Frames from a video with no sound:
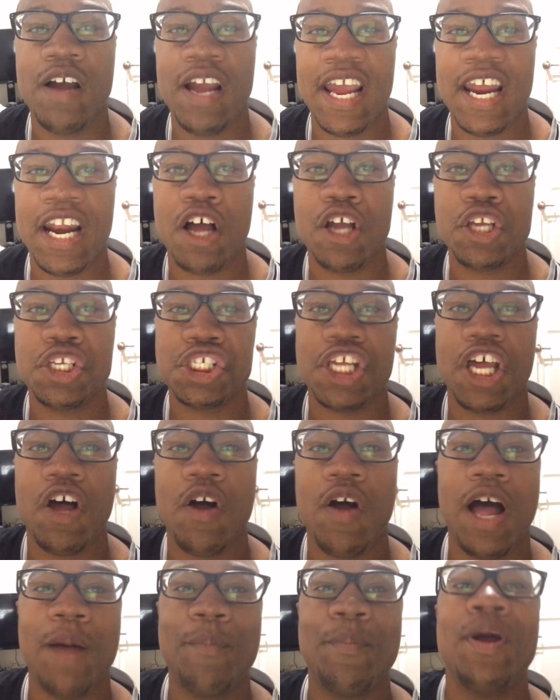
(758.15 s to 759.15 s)
And
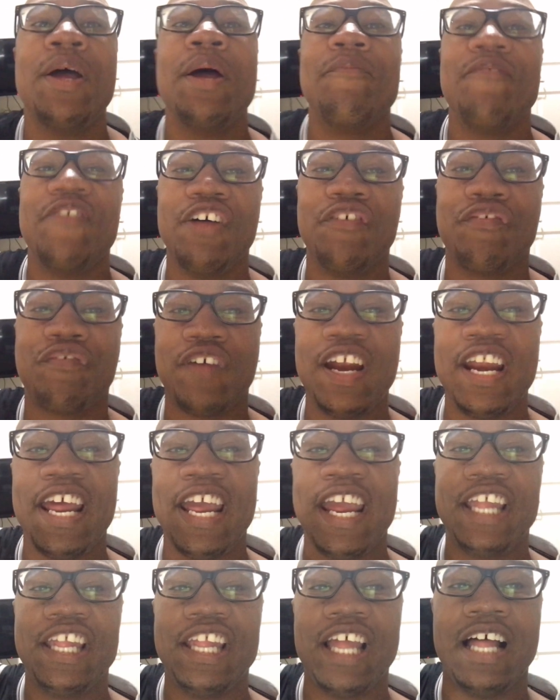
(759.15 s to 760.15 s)
also, feel free to
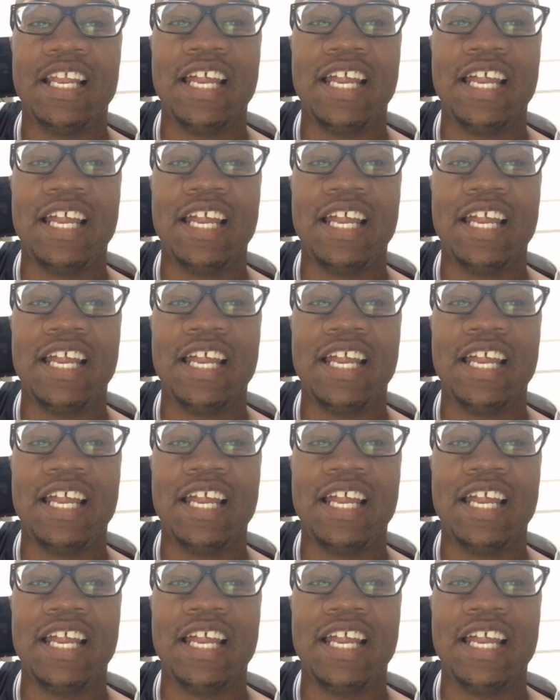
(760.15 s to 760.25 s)
hit that,